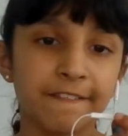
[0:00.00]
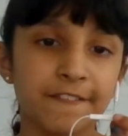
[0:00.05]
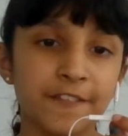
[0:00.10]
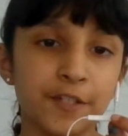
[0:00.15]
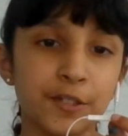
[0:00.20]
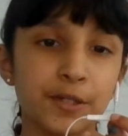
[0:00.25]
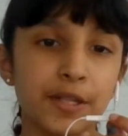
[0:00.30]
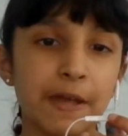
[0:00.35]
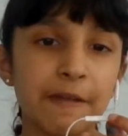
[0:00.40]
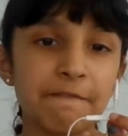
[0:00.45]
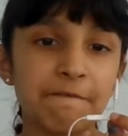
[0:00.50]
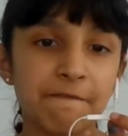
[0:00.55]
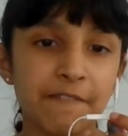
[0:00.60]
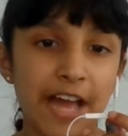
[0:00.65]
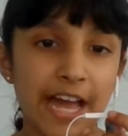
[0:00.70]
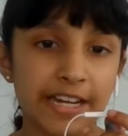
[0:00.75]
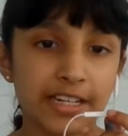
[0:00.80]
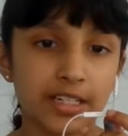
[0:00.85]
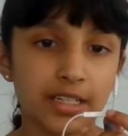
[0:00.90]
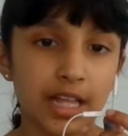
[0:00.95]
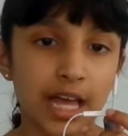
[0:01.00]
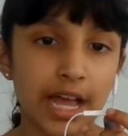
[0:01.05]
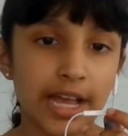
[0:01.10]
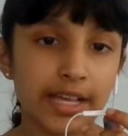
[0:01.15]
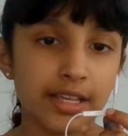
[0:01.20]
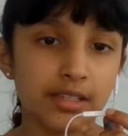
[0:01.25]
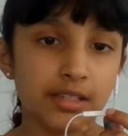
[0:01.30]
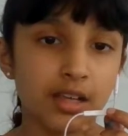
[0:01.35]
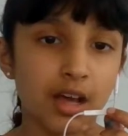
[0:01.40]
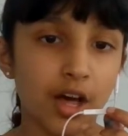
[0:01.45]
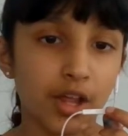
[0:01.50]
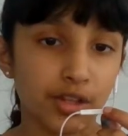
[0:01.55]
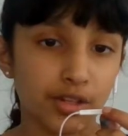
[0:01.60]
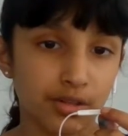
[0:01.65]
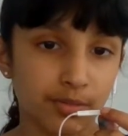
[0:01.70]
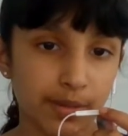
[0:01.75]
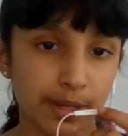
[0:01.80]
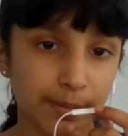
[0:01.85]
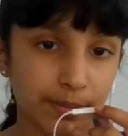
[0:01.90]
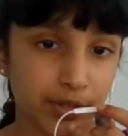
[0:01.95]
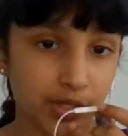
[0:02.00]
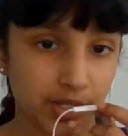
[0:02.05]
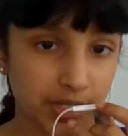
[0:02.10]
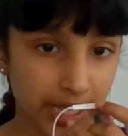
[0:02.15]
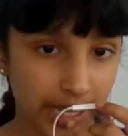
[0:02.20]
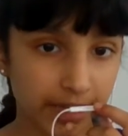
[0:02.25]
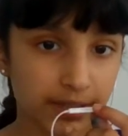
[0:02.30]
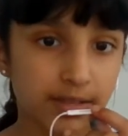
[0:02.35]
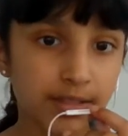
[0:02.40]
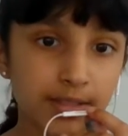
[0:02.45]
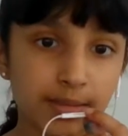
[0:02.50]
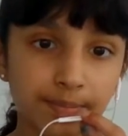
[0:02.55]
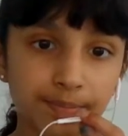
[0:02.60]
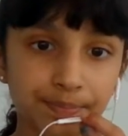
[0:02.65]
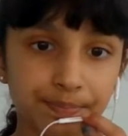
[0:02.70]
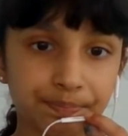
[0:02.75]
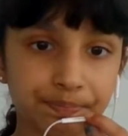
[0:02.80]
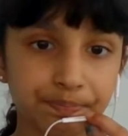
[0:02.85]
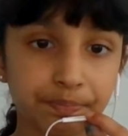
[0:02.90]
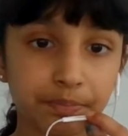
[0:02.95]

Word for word: to like vandalize other people's things.